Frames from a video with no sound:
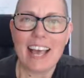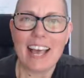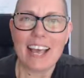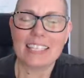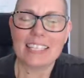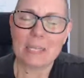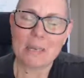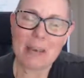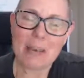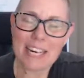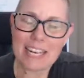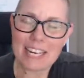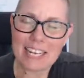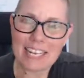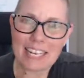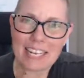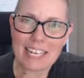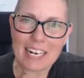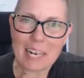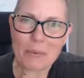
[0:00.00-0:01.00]
As I'm
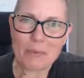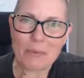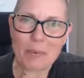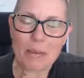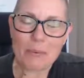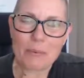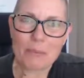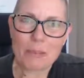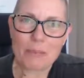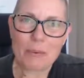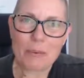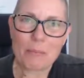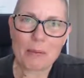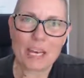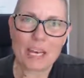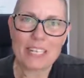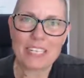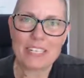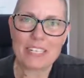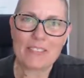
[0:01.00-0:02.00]
editing it, I, I was
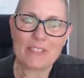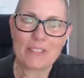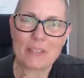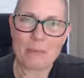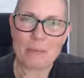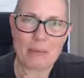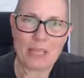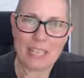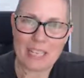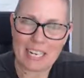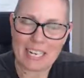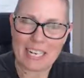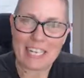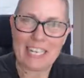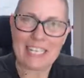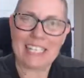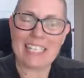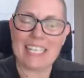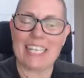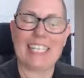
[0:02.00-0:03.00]
reminded of something that I
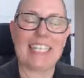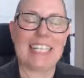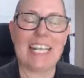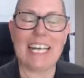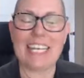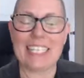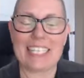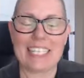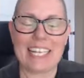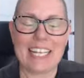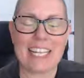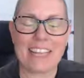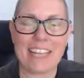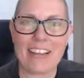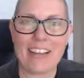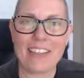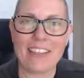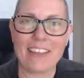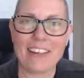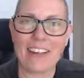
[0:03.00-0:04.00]
had said last night that
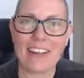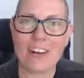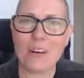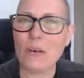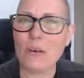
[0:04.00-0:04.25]
I thought,